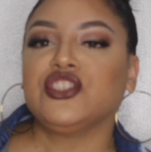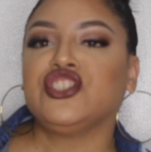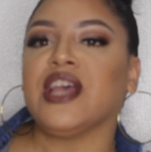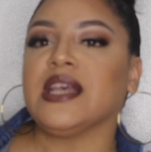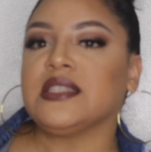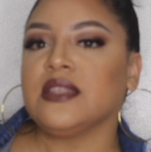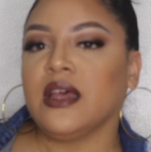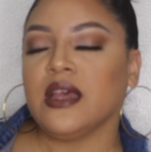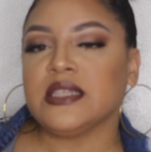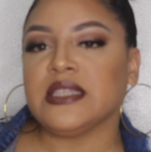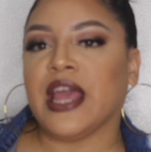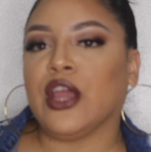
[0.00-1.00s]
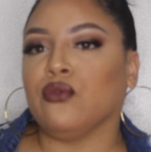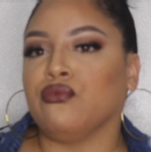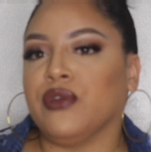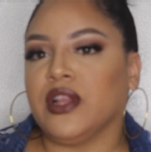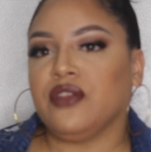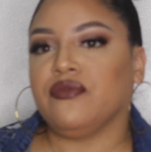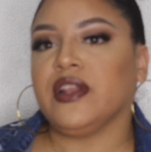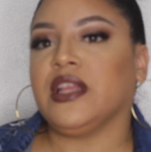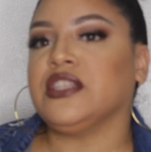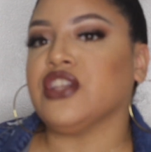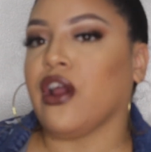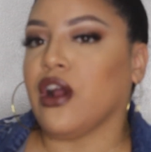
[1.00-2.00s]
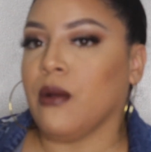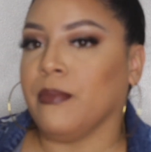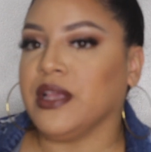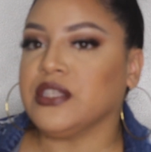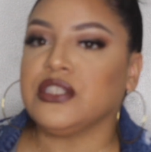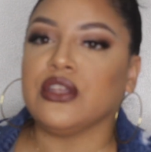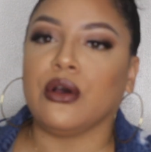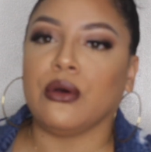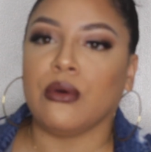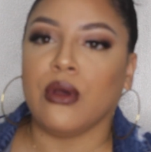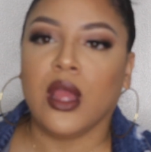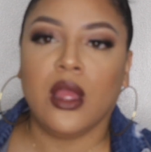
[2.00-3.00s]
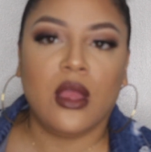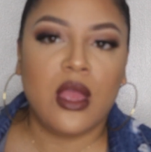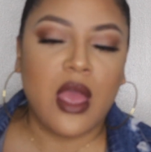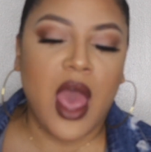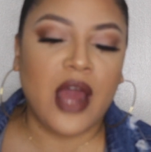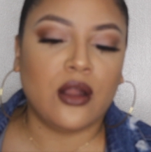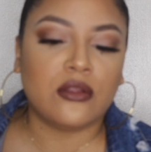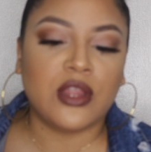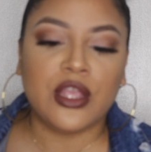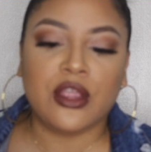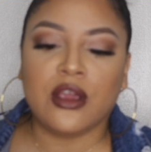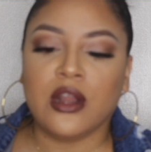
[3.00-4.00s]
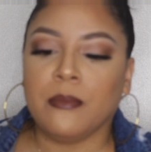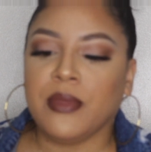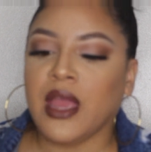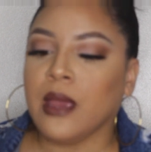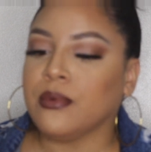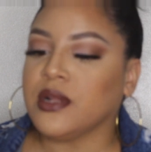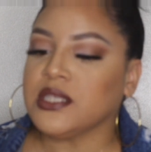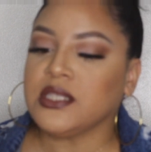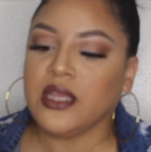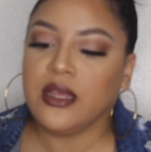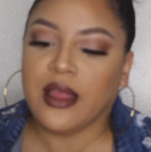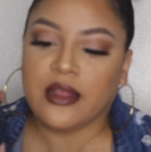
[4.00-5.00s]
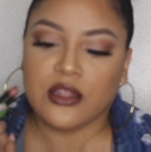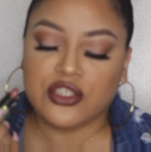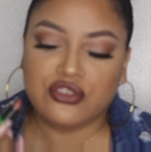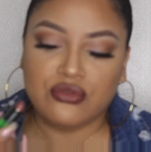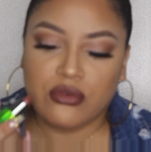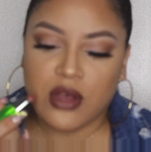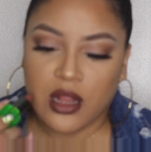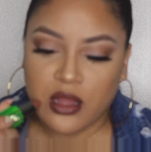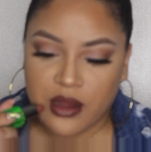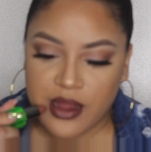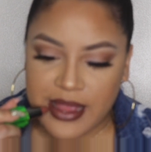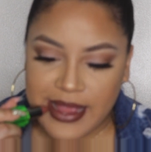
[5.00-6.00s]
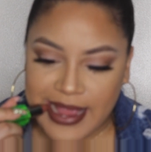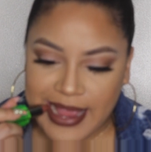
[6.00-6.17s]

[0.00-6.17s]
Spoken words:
chestnut is like really, really dark on me, so I don't think you're gonna be able to see like the true color